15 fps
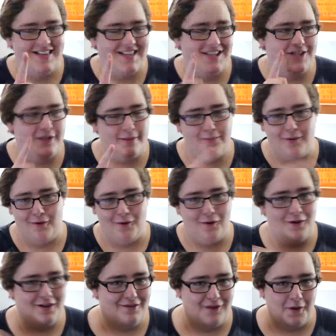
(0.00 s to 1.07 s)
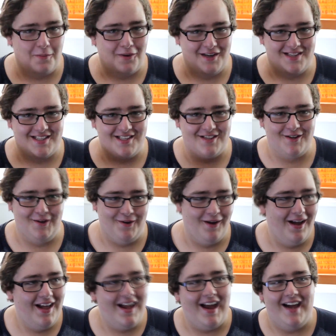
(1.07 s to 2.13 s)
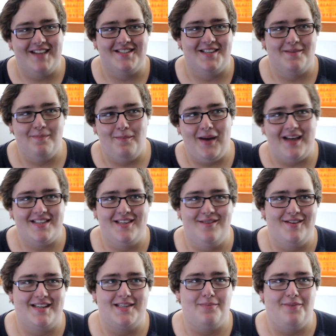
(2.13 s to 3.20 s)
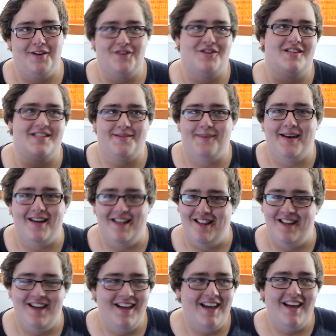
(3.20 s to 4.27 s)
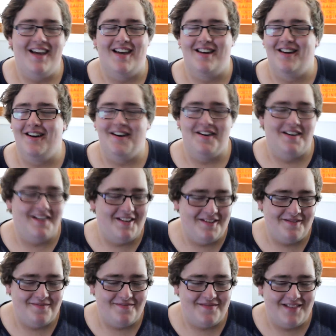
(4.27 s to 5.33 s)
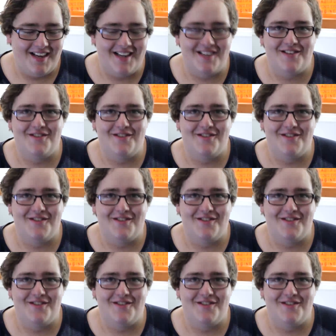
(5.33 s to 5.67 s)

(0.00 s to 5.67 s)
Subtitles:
that she's put all of her points into, and it's this massive explosion spell, and it is